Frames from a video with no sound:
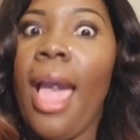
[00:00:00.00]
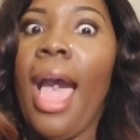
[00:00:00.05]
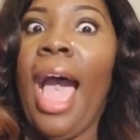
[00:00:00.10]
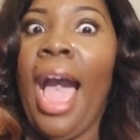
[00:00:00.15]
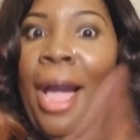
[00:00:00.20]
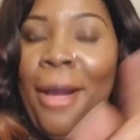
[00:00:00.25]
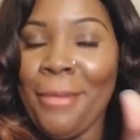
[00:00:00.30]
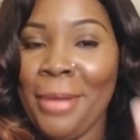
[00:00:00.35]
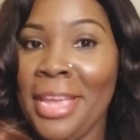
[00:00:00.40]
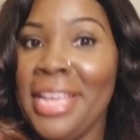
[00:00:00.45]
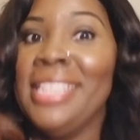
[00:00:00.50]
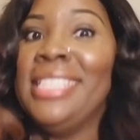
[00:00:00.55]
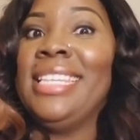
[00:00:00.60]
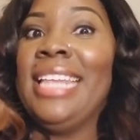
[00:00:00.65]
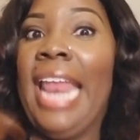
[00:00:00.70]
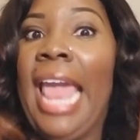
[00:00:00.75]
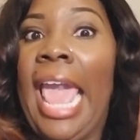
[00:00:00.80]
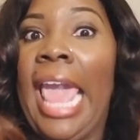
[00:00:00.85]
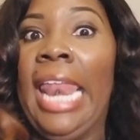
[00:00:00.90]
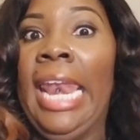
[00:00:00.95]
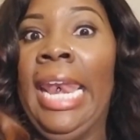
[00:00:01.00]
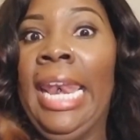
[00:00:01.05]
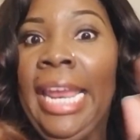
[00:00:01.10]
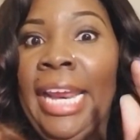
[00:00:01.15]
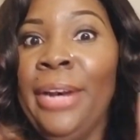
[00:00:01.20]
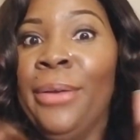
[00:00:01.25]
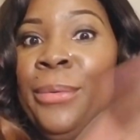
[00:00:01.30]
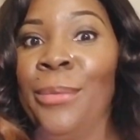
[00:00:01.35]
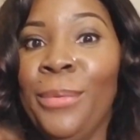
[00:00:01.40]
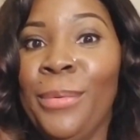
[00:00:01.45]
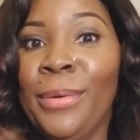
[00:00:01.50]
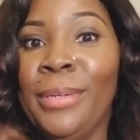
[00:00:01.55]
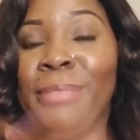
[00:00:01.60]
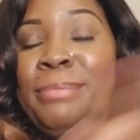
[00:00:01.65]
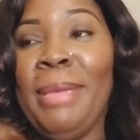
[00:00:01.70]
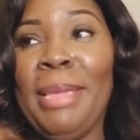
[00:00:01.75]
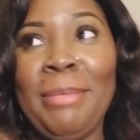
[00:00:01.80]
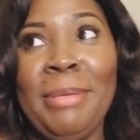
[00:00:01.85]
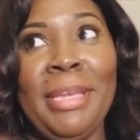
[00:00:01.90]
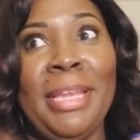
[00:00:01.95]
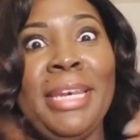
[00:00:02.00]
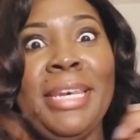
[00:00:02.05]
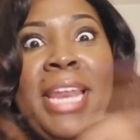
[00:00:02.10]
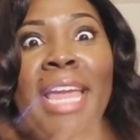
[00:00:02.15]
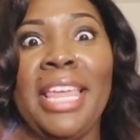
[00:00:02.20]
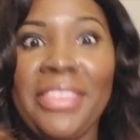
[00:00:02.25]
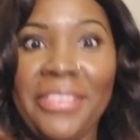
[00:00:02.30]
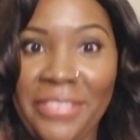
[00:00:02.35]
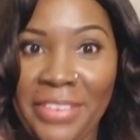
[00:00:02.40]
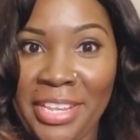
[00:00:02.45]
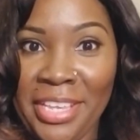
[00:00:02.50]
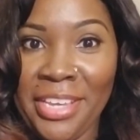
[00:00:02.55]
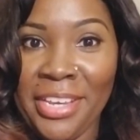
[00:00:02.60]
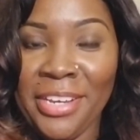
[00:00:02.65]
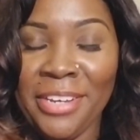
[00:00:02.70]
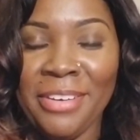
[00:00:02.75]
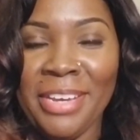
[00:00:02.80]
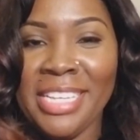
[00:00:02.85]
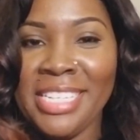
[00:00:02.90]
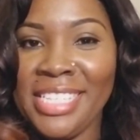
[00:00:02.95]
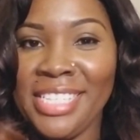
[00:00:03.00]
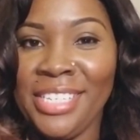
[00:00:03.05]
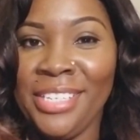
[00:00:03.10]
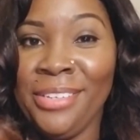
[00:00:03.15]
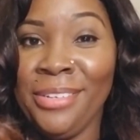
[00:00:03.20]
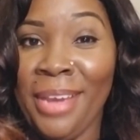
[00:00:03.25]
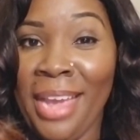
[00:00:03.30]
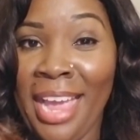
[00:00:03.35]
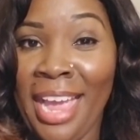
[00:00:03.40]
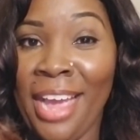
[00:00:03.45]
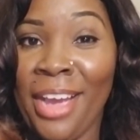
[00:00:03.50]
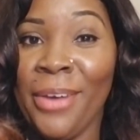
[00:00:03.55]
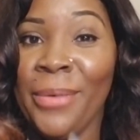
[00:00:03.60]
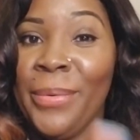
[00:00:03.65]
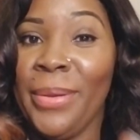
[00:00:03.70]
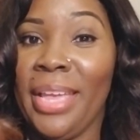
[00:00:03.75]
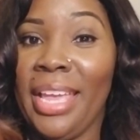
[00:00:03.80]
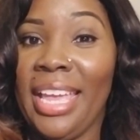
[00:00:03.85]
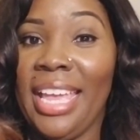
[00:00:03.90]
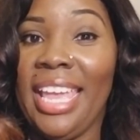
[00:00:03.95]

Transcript: I'll get into that later on, maybe another video, as to how